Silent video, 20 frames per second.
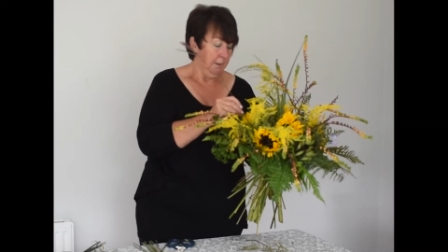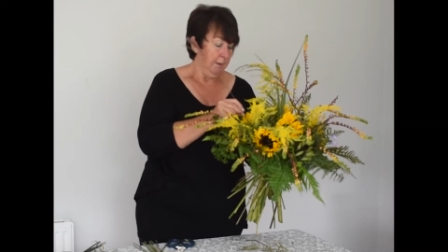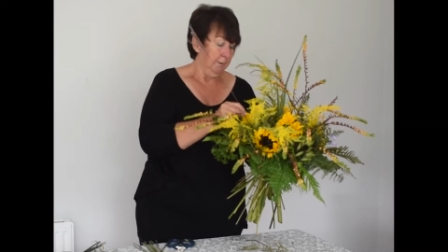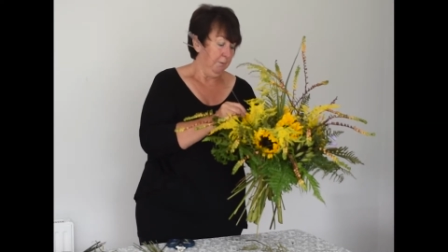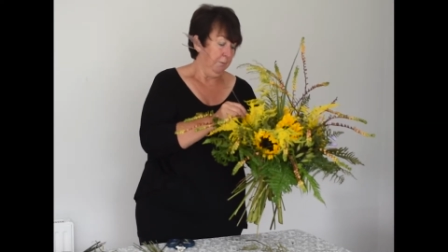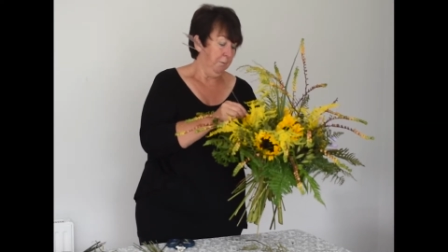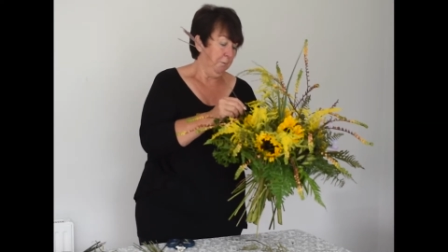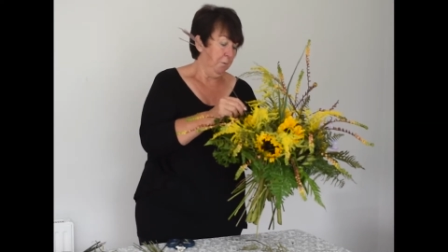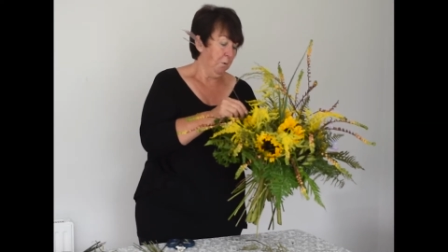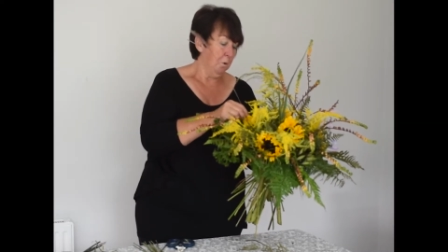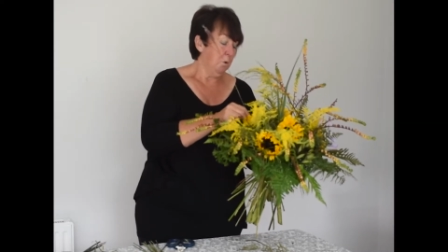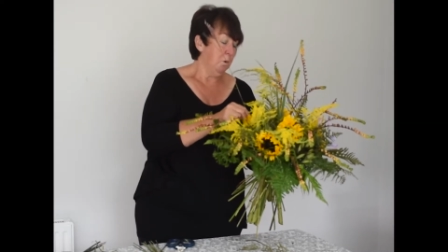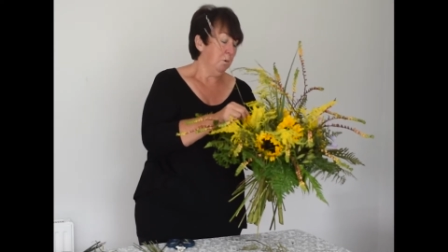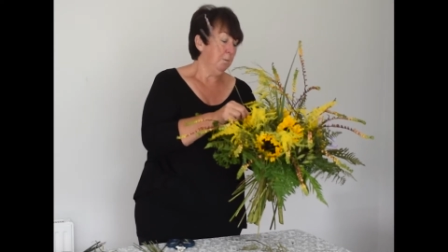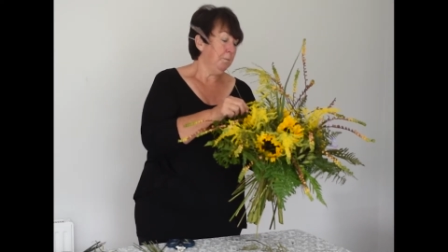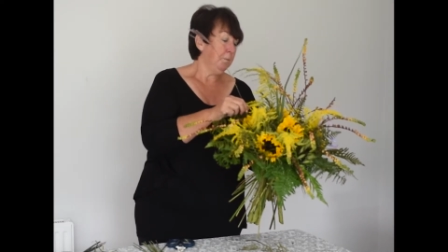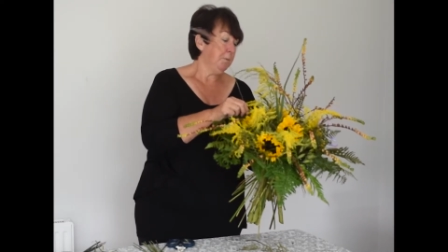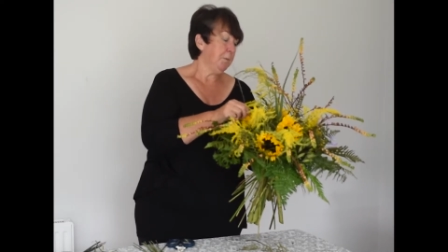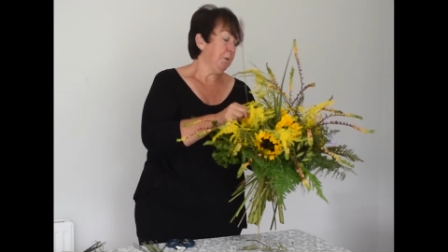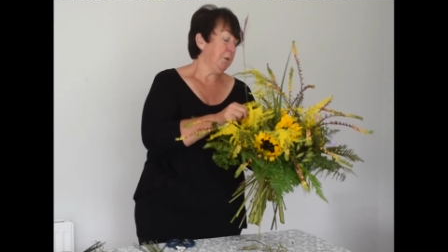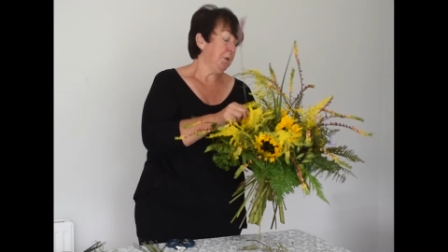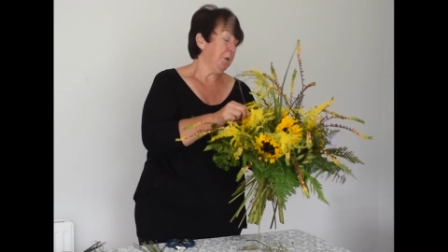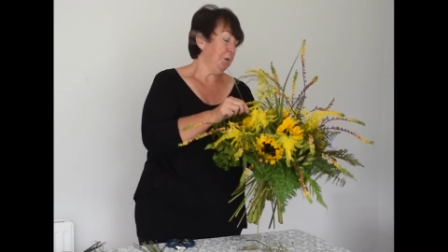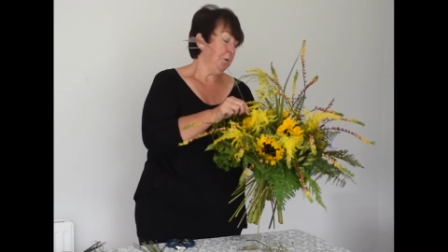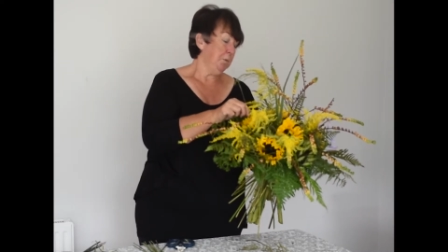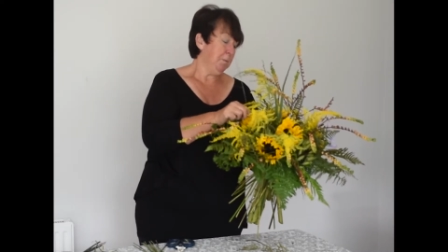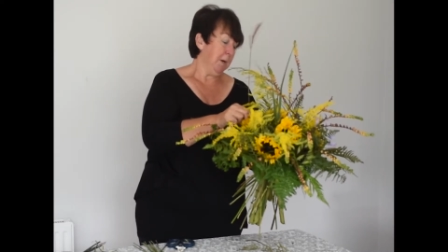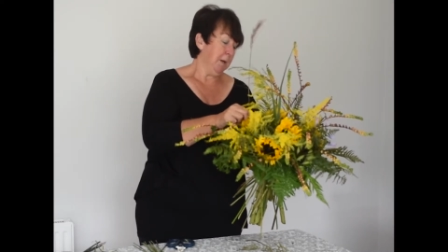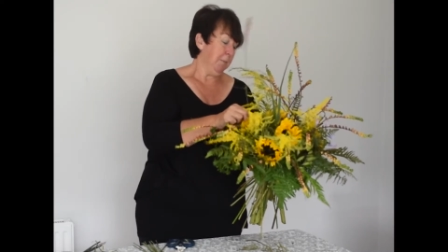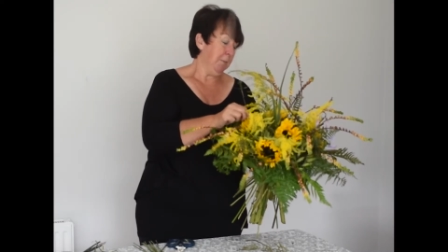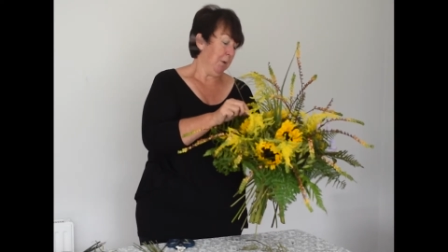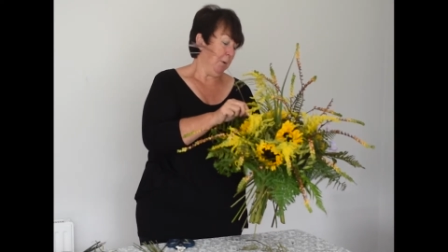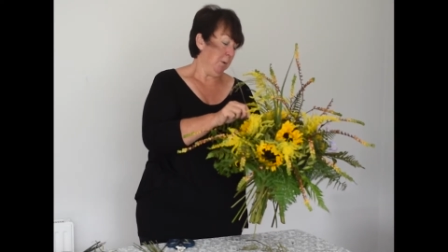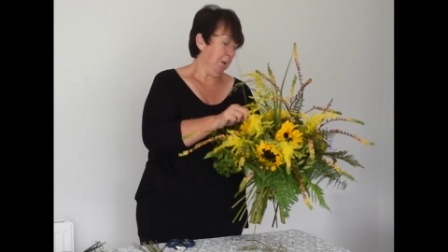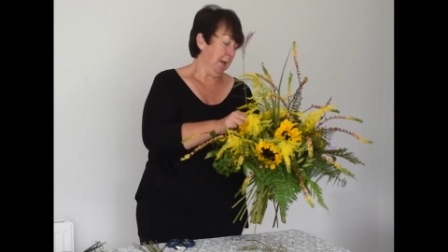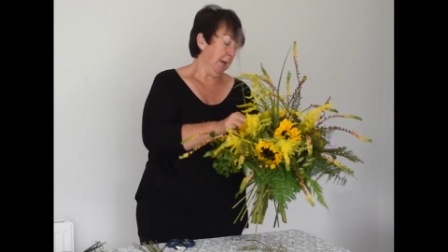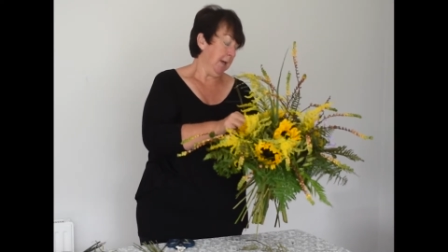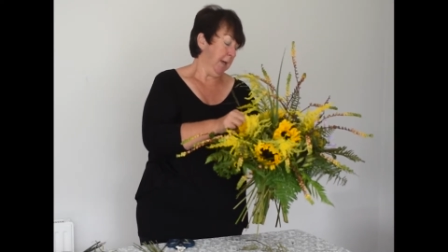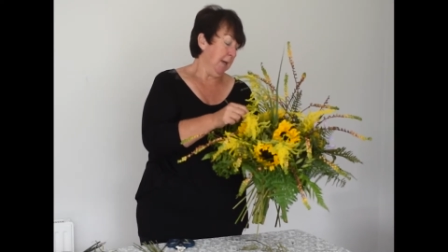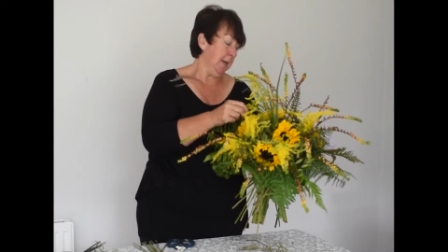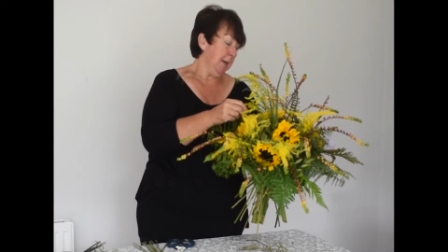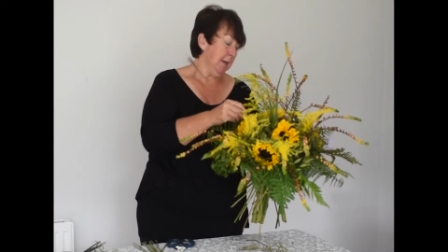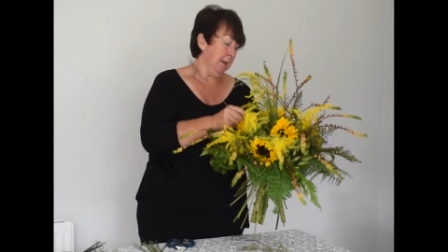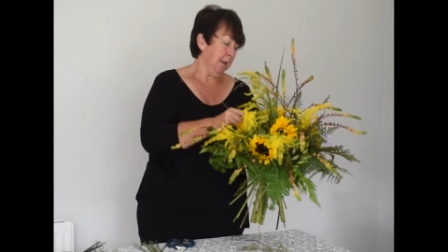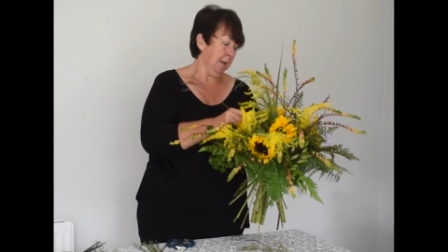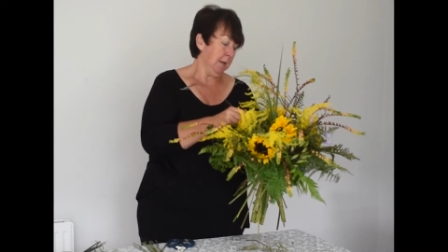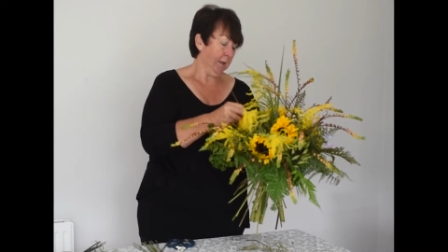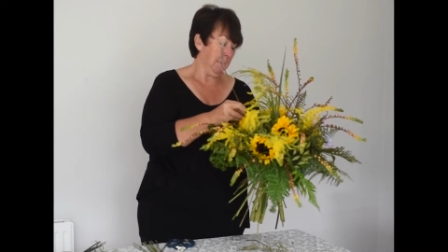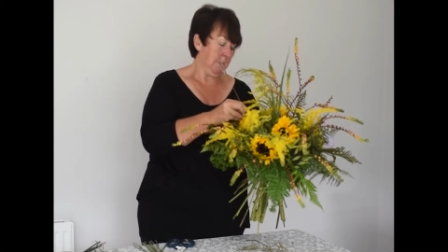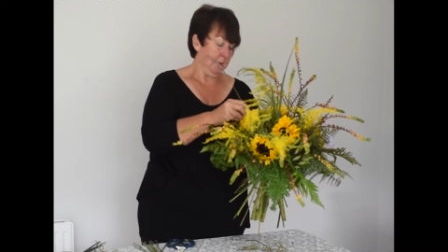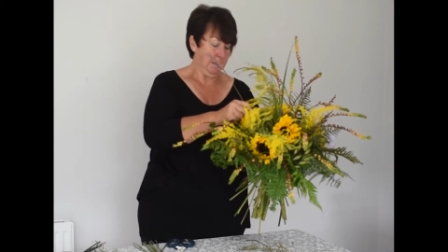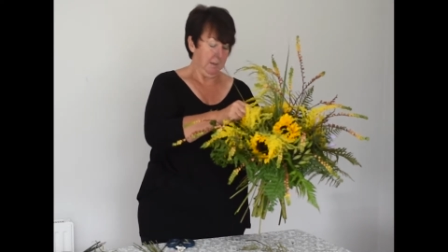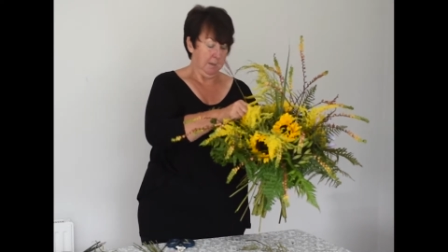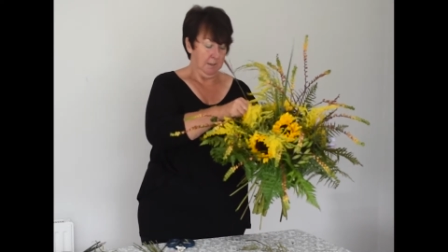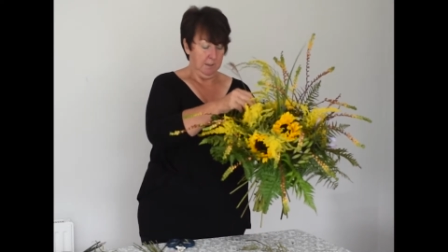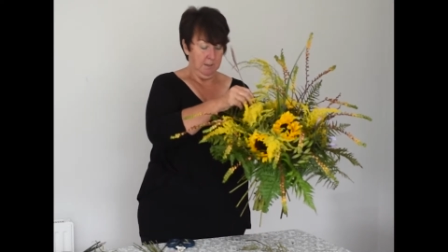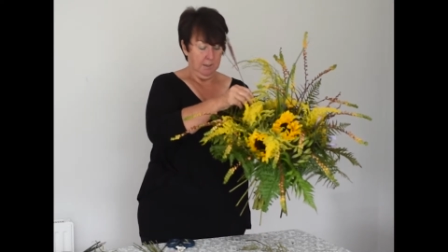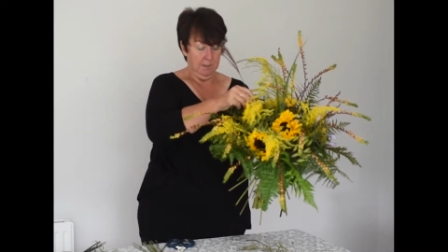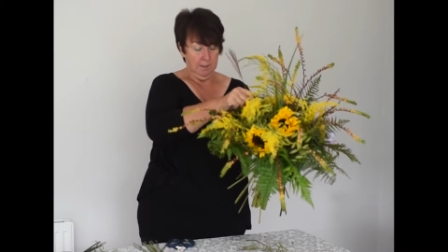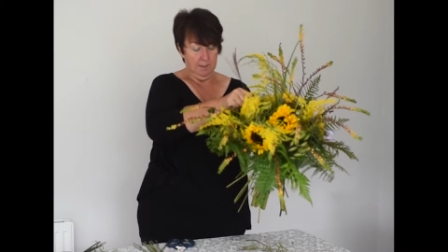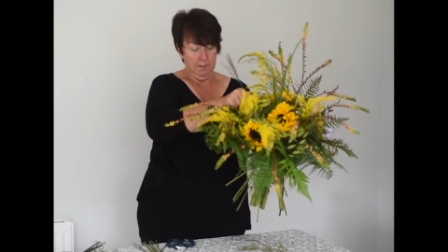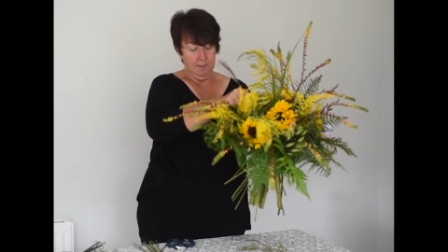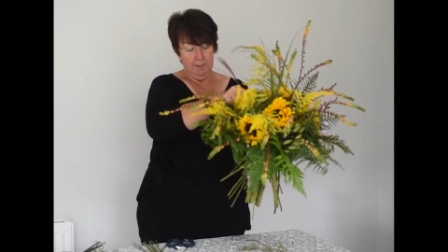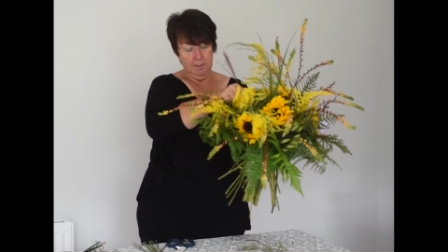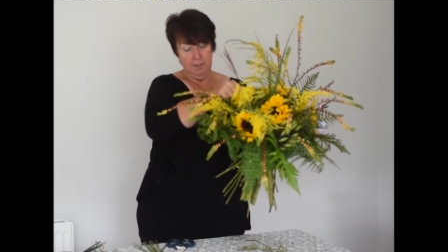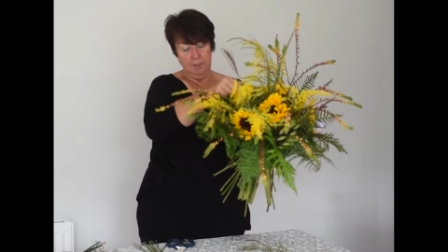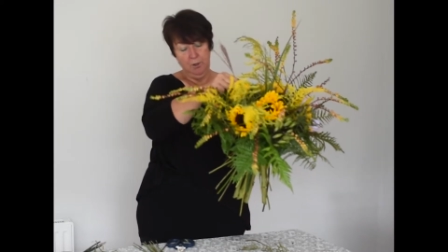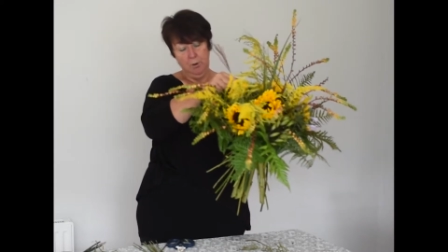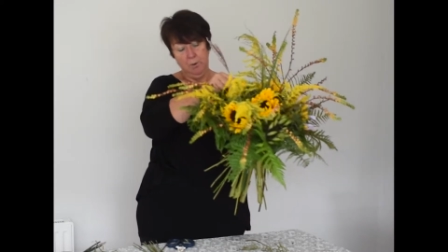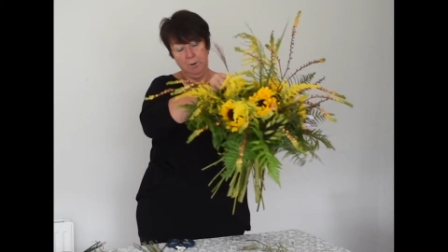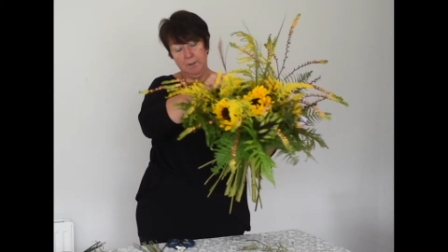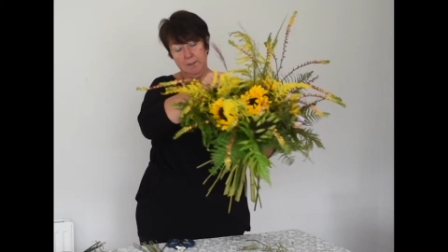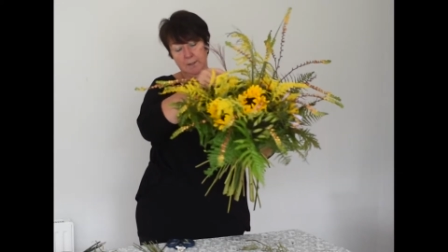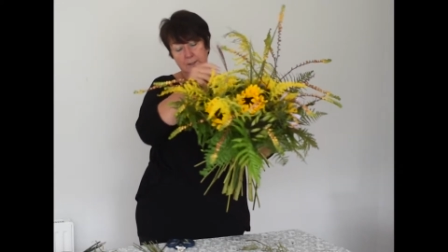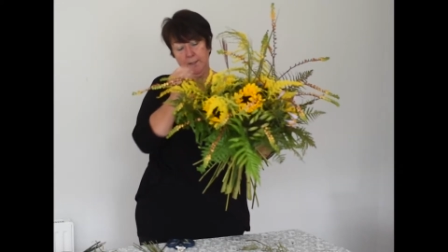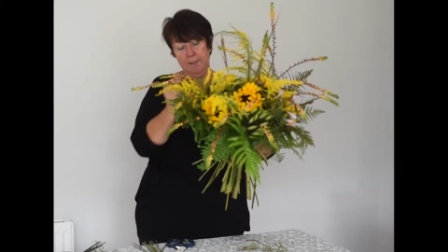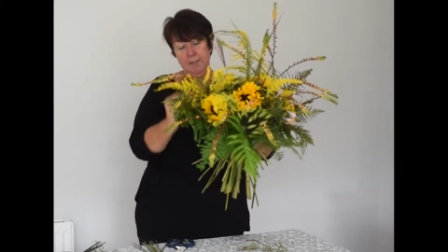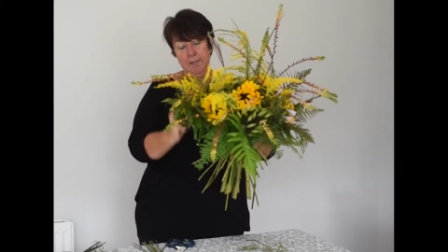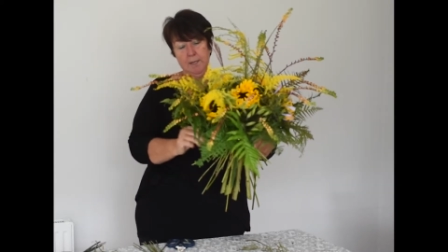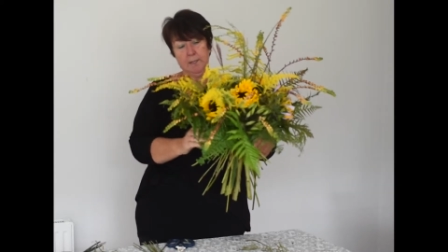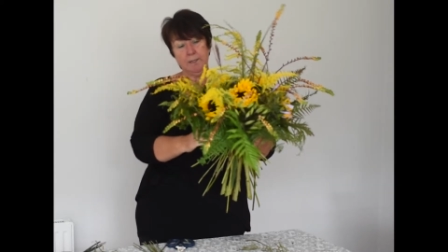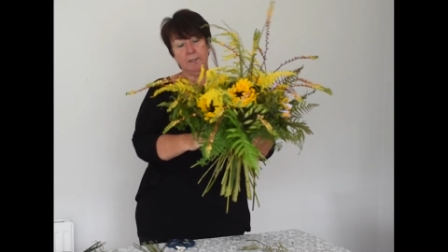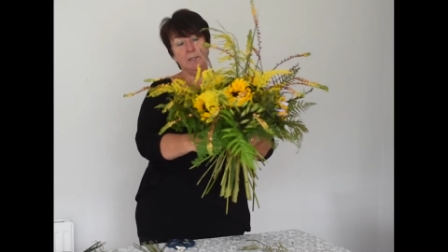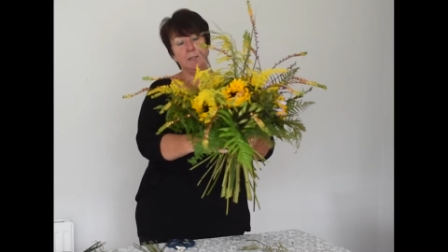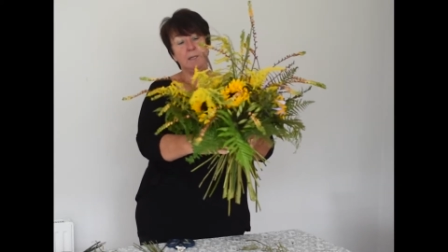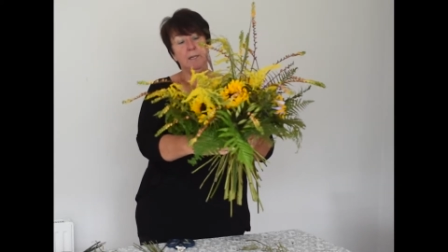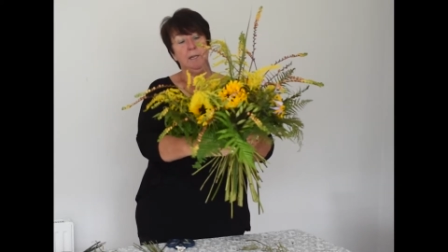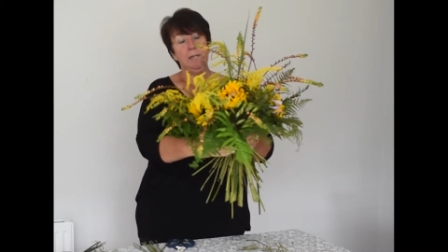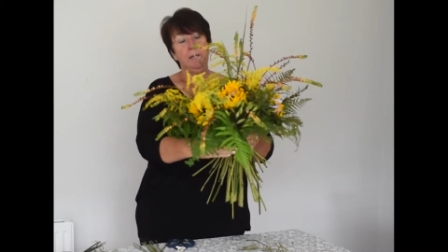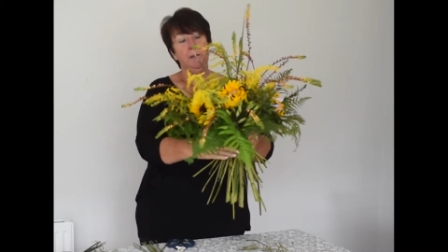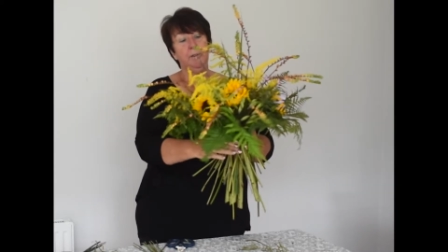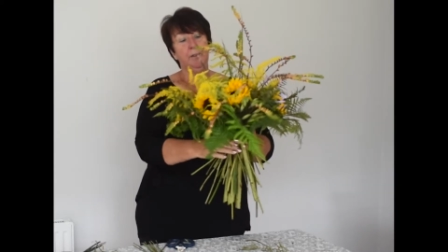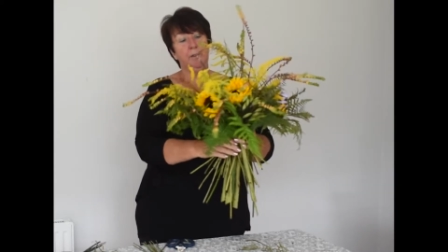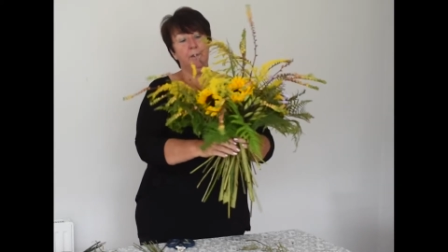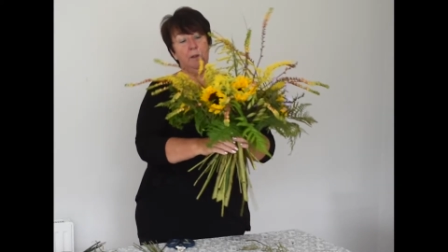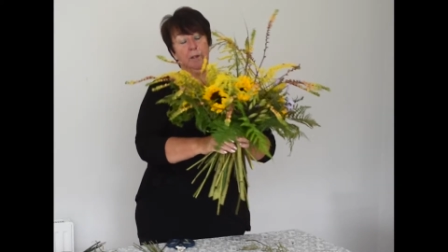form to my bouquet. And you can see underneath